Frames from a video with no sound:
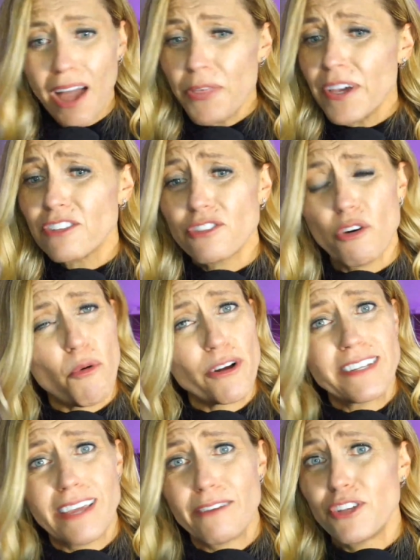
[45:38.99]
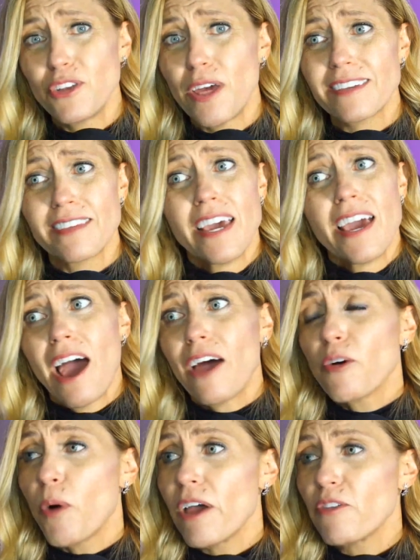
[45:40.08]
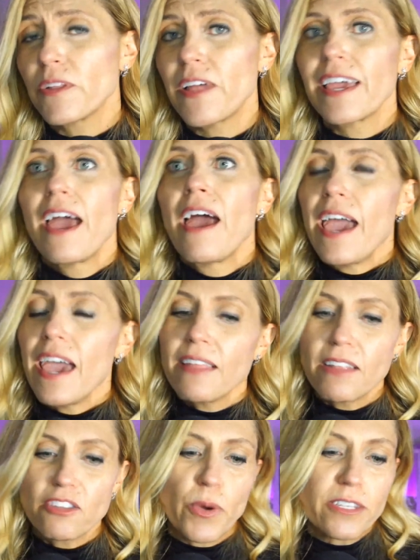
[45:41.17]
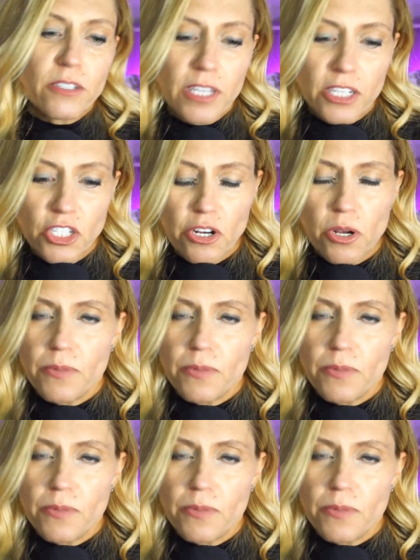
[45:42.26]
think it's so important, Dave, to do that, because otherwise we can like, hey, let's wait till next year.